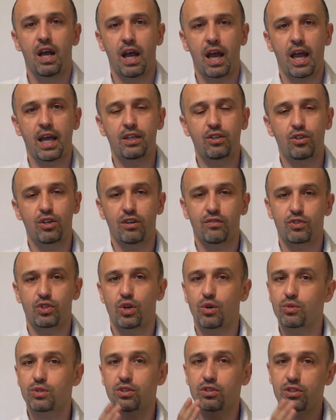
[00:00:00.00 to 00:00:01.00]
and you have
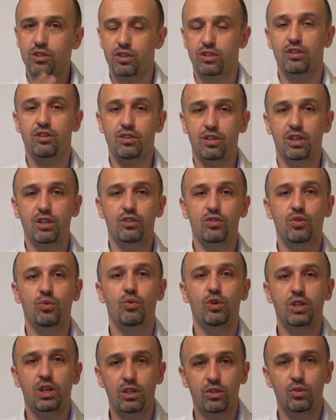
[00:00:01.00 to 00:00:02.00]
chosen certain things you
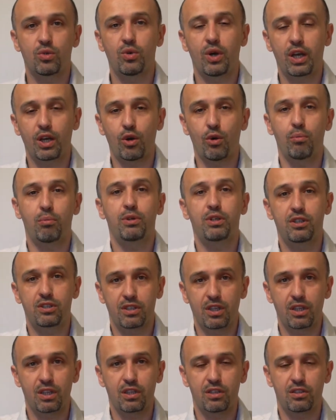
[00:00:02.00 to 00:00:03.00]
want to do, accomplish
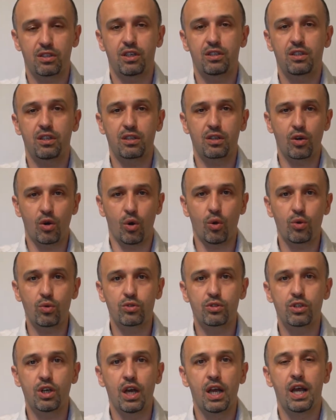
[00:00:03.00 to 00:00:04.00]
certain
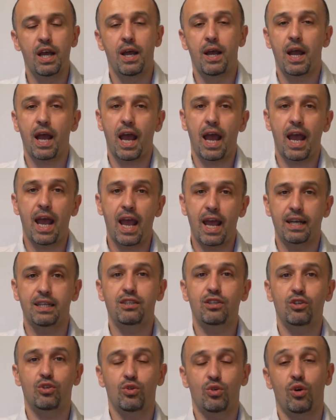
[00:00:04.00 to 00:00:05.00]
goals,
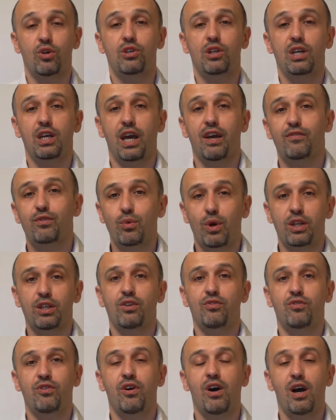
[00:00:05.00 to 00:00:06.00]
and you only have
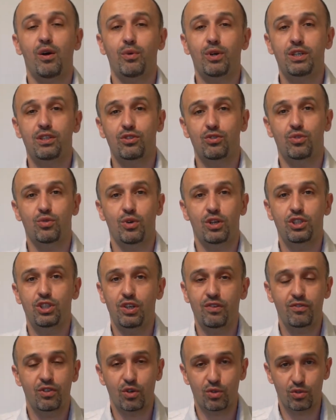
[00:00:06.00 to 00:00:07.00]
twenty-four hours to
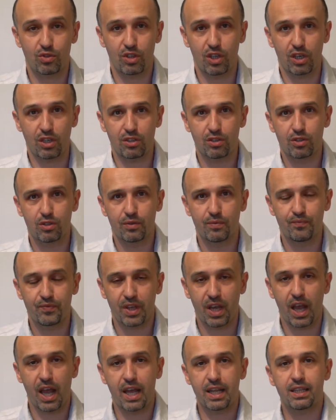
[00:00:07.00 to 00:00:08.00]
achieve those things.
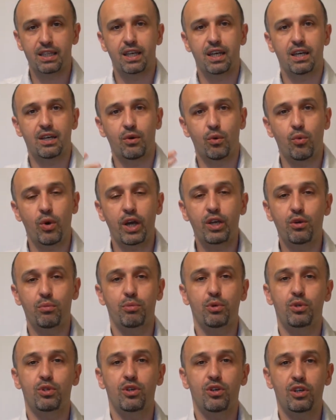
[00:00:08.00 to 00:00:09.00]
And where you
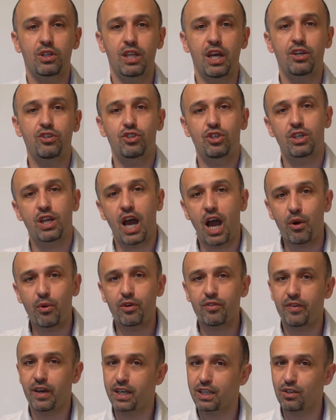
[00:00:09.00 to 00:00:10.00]
put your attention, how
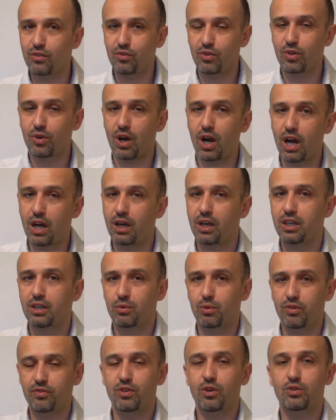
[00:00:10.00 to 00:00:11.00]
effective you are
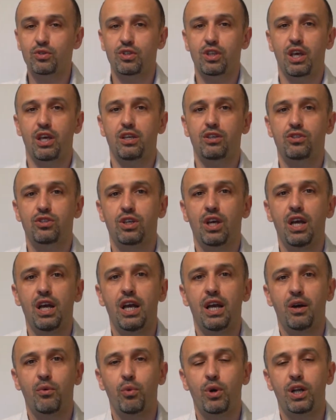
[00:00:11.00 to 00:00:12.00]
with those things
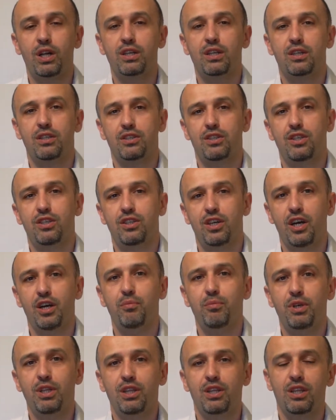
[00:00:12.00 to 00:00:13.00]
will
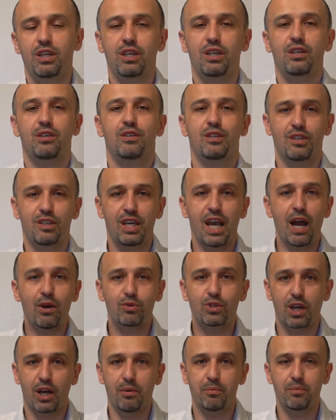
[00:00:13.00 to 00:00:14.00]
determine the
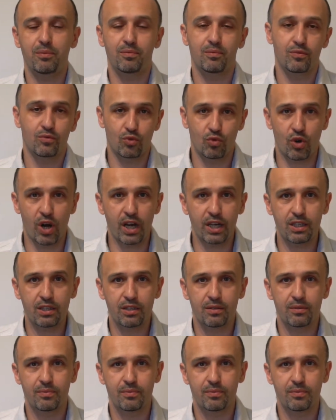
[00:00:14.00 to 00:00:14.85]
outcome, right?